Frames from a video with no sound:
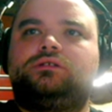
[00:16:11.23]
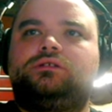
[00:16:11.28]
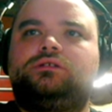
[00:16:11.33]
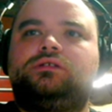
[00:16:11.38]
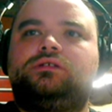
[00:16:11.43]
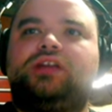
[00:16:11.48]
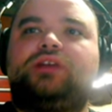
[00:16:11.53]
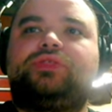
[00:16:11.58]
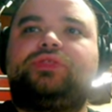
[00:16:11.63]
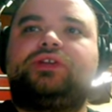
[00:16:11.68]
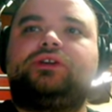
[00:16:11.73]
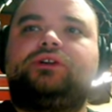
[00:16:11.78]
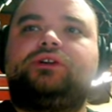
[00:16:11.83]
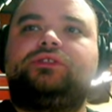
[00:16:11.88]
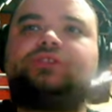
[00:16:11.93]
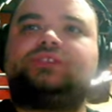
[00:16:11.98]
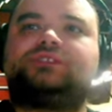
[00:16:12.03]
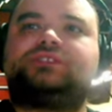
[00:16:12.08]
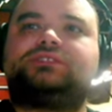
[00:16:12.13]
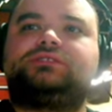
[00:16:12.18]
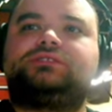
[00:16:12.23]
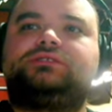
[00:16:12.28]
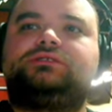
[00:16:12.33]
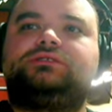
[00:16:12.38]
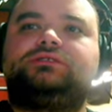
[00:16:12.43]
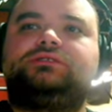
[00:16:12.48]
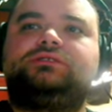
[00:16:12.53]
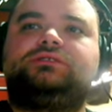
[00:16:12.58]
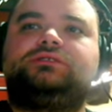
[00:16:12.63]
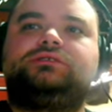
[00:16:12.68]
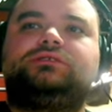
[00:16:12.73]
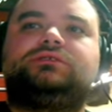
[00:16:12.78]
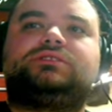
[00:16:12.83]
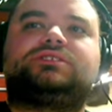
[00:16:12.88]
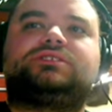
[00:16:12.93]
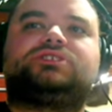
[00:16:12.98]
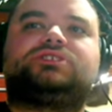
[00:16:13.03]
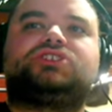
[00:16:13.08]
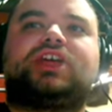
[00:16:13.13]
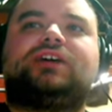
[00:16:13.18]
Nothing on the
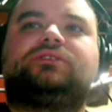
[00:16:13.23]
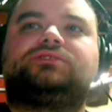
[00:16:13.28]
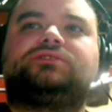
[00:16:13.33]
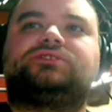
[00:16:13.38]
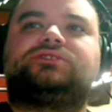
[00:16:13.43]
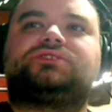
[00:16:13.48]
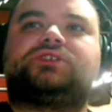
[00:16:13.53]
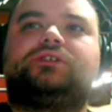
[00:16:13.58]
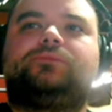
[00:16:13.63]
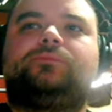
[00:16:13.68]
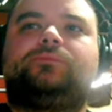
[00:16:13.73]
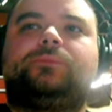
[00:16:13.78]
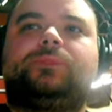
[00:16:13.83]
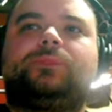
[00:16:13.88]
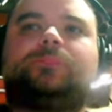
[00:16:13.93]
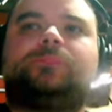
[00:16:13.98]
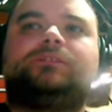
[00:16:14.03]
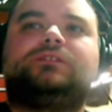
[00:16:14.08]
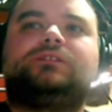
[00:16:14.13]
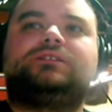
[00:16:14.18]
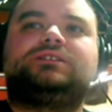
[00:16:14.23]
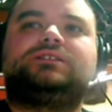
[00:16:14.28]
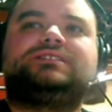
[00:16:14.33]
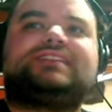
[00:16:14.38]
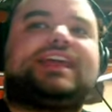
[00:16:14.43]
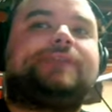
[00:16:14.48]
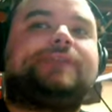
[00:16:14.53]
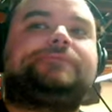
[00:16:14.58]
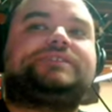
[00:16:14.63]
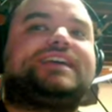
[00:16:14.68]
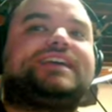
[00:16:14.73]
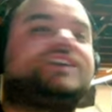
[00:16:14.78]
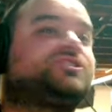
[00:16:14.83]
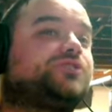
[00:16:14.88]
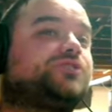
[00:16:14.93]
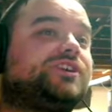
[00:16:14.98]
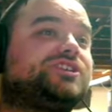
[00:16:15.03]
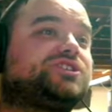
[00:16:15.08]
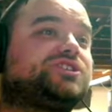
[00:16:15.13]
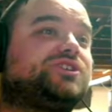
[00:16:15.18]
shells. Tape
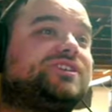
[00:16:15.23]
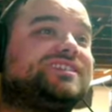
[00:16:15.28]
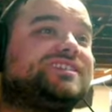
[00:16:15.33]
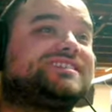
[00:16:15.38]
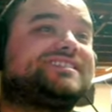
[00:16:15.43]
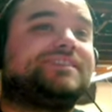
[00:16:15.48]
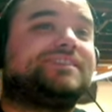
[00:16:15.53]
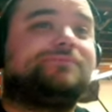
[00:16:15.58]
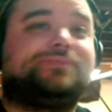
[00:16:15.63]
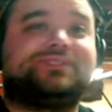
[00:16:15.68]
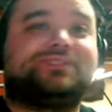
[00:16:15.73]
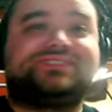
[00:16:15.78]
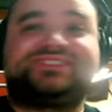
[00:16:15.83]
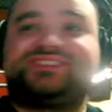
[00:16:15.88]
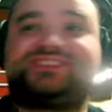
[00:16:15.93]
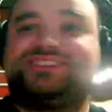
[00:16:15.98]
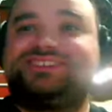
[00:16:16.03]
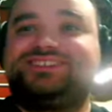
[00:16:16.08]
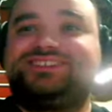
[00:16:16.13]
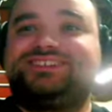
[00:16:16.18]
saturation on the cymbals.